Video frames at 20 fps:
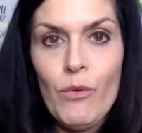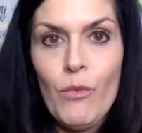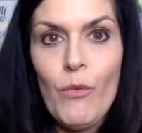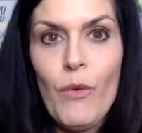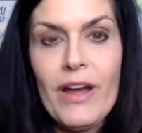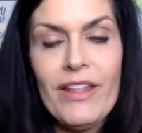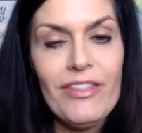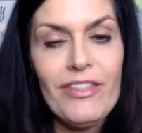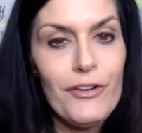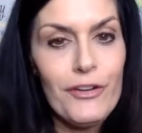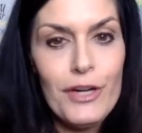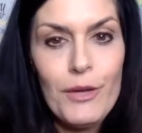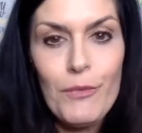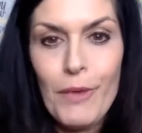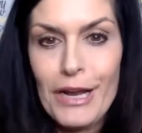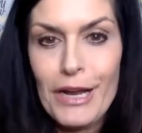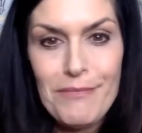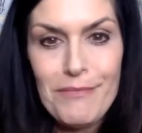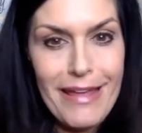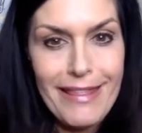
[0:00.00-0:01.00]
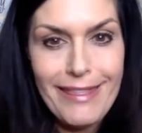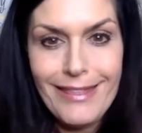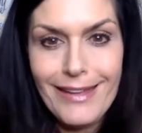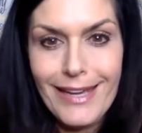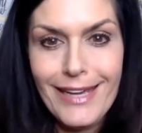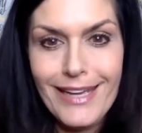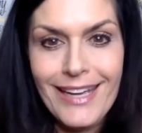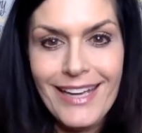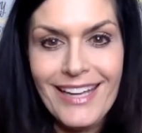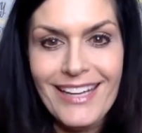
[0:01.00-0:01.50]
131
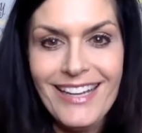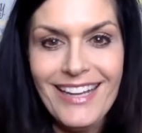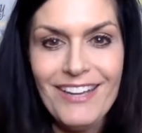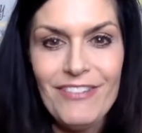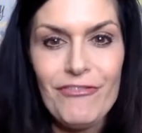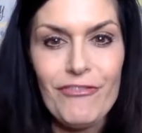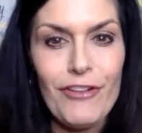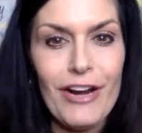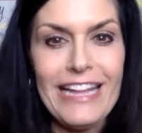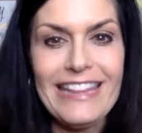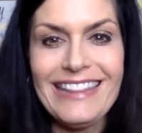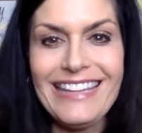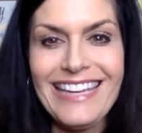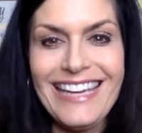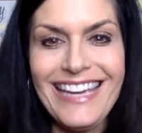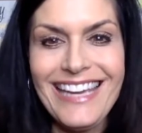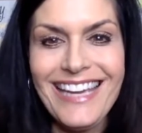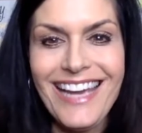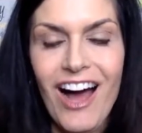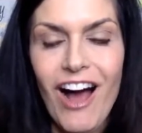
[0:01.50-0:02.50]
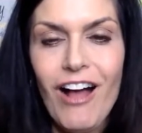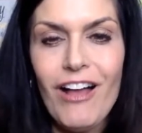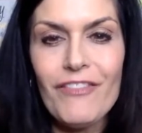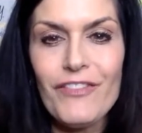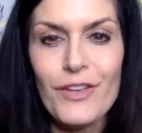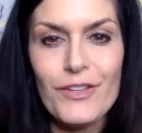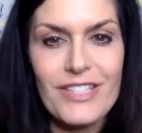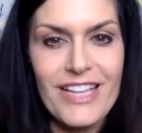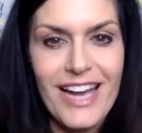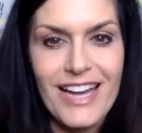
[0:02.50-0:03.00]
method friendly all
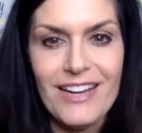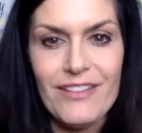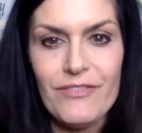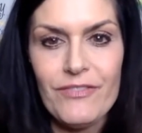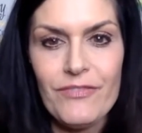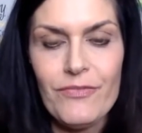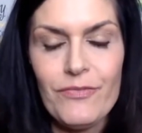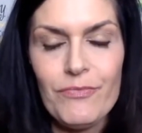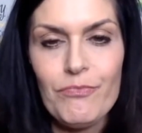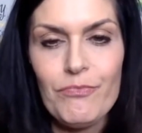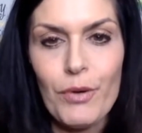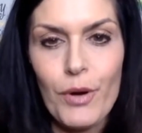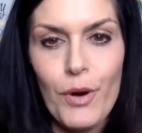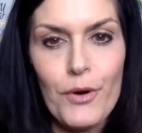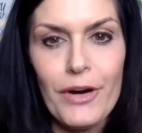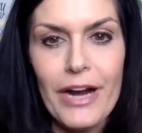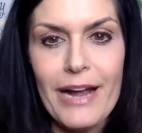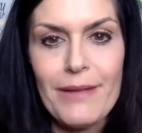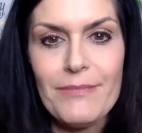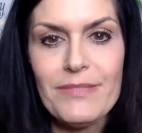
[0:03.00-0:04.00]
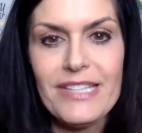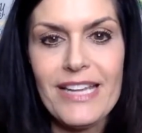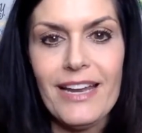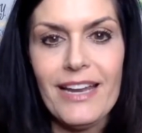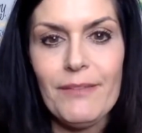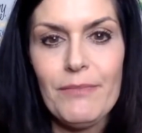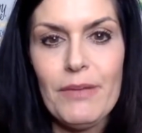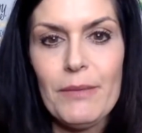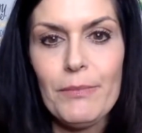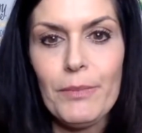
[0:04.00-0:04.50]
those kind of programs
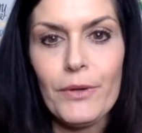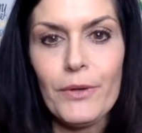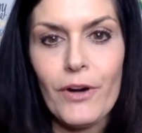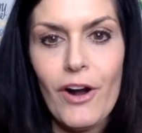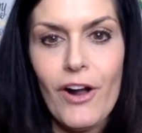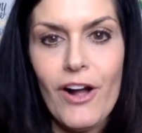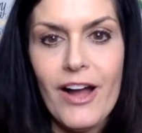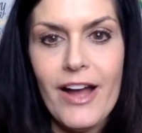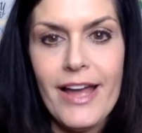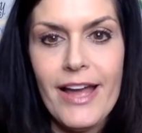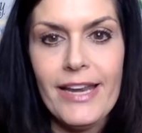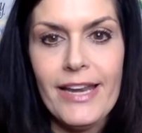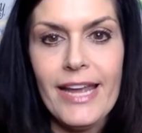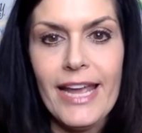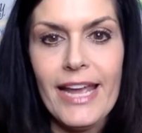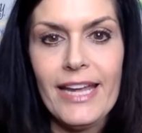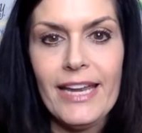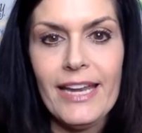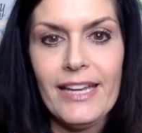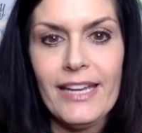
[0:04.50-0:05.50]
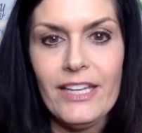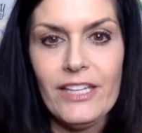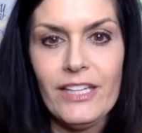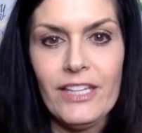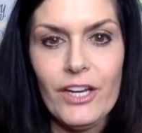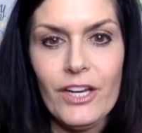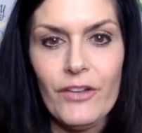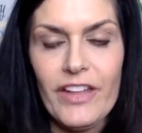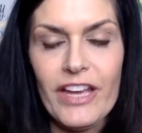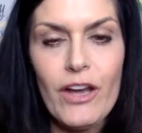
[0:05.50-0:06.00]
that people are on and
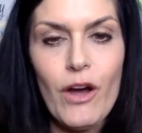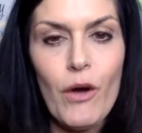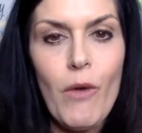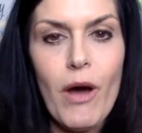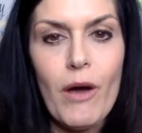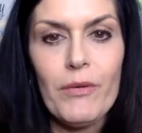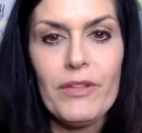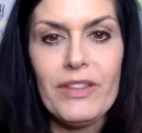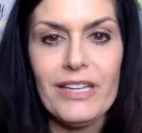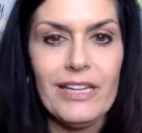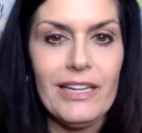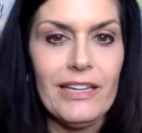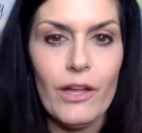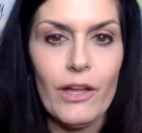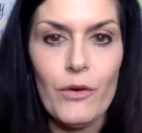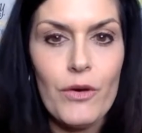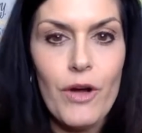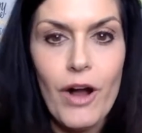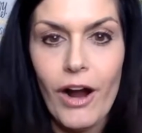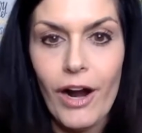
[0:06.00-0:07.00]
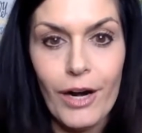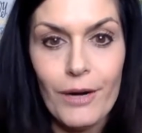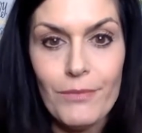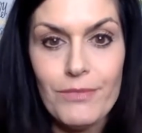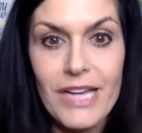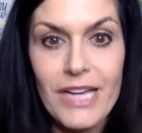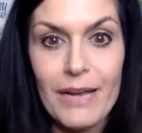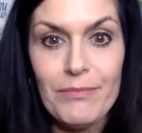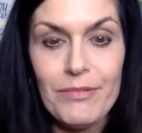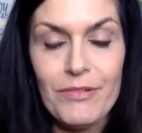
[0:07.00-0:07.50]
you know they go well with any low carb
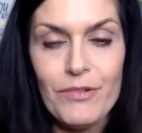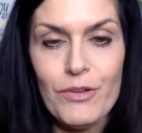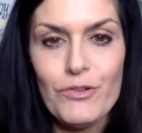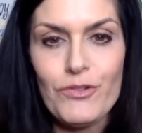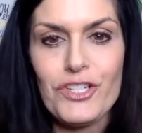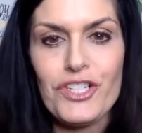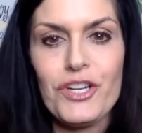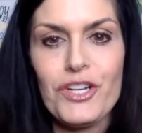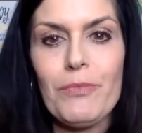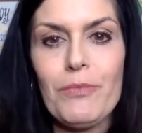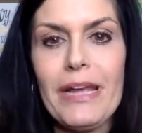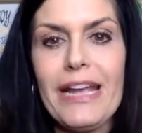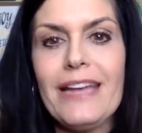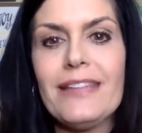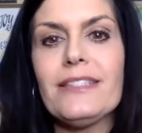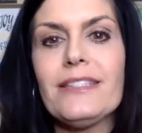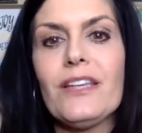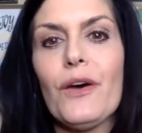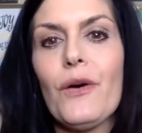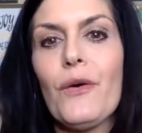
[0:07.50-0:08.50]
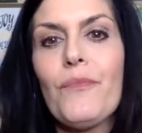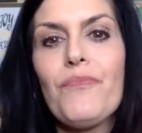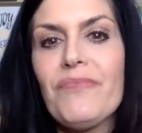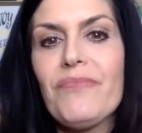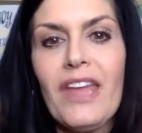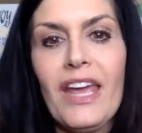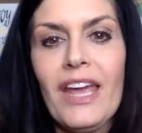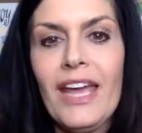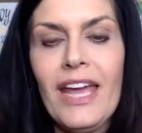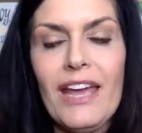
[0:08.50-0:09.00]
type of nutritional plan so
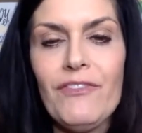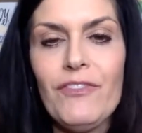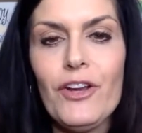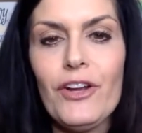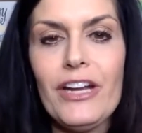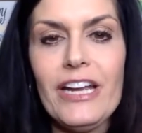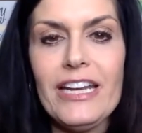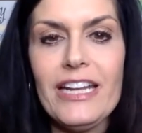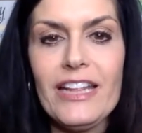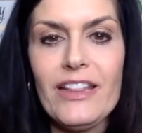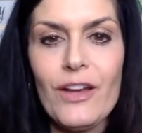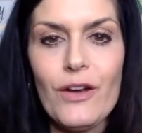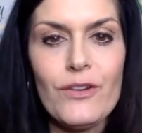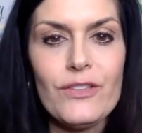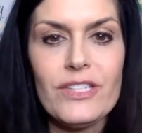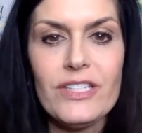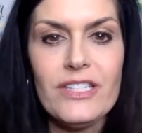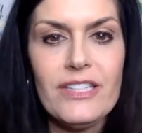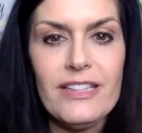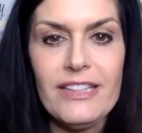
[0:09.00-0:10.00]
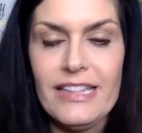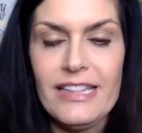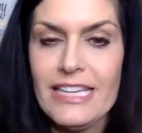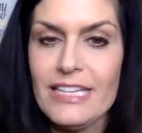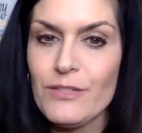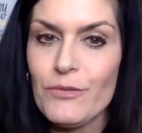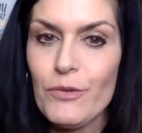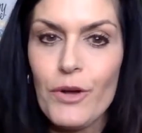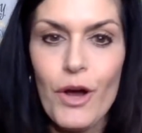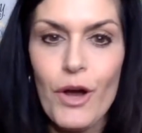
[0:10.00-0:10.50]
if you're eating those
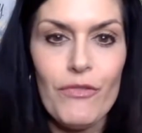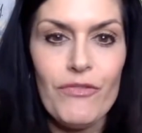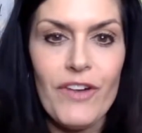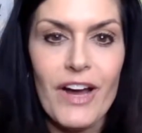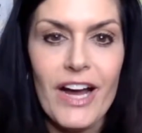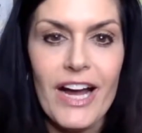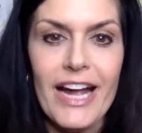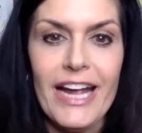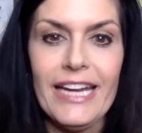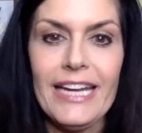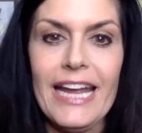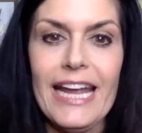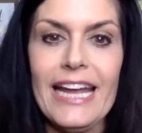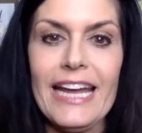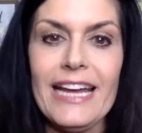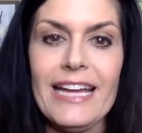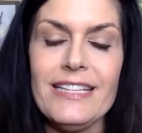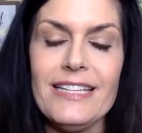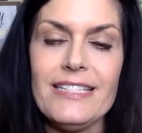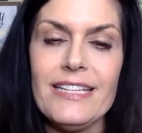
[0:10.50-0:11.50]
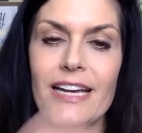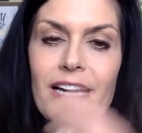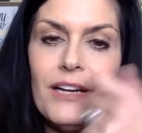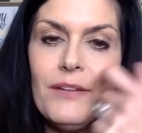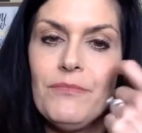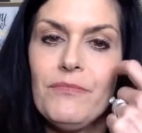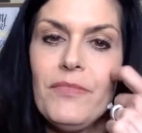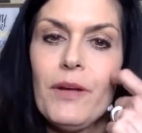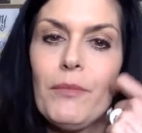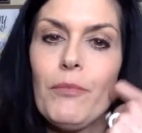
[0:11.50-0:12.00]
these will go fine and
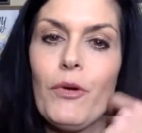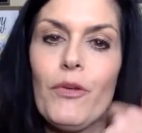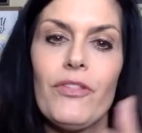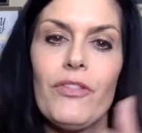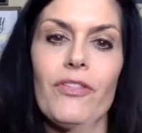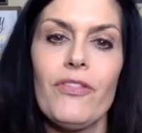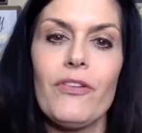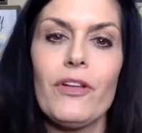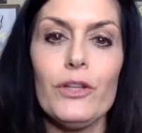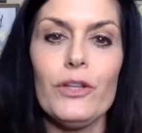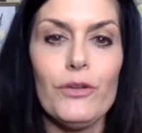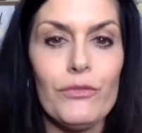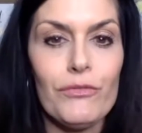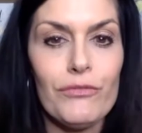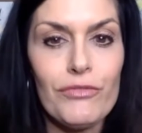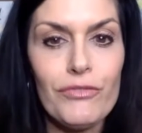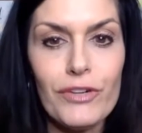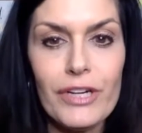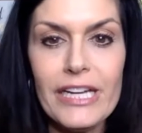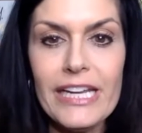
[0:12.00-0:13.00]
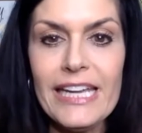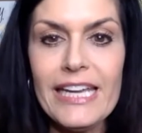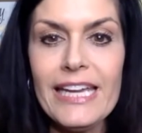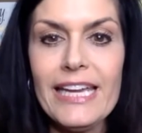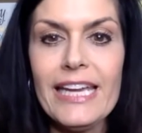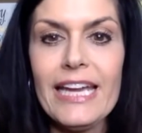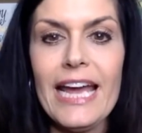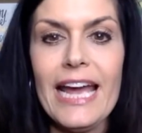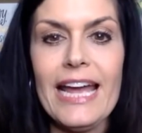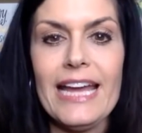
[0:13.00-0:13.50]
um, they're both gluten
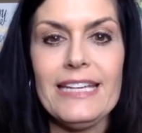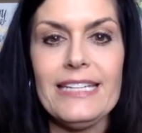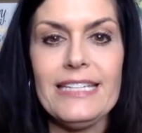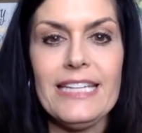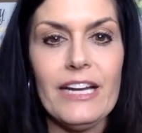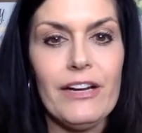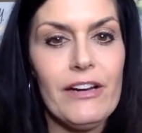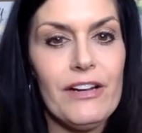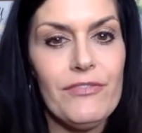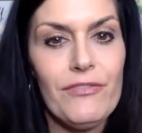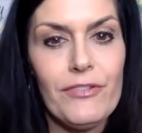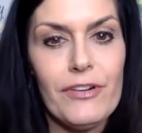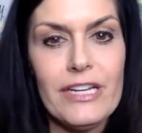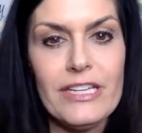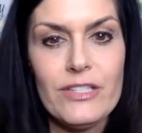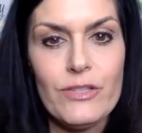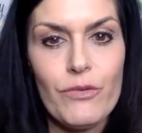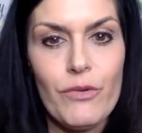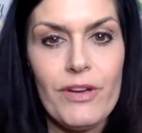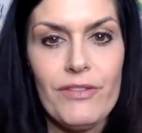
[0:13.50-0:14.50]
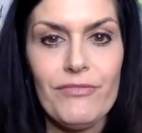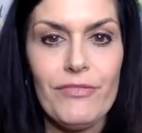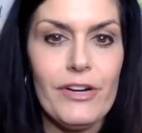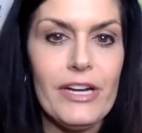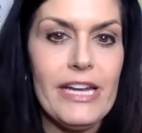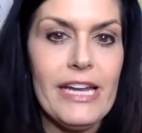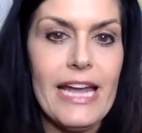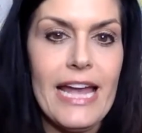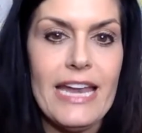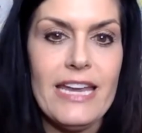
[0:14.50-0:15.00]
free and dairy free soy
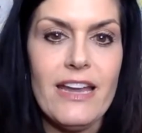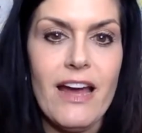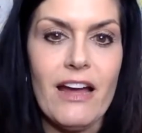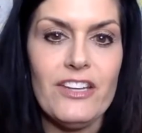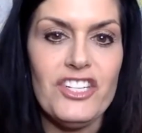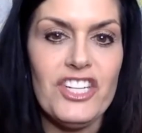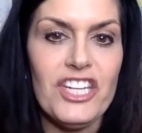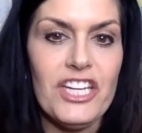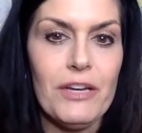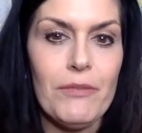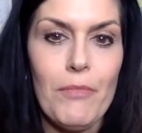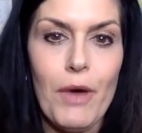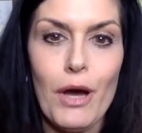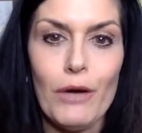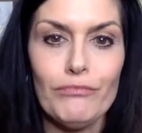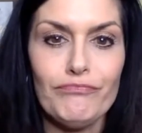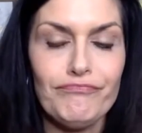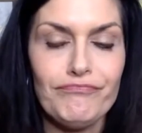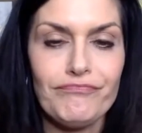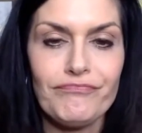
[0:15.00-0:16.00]
free and non-gmo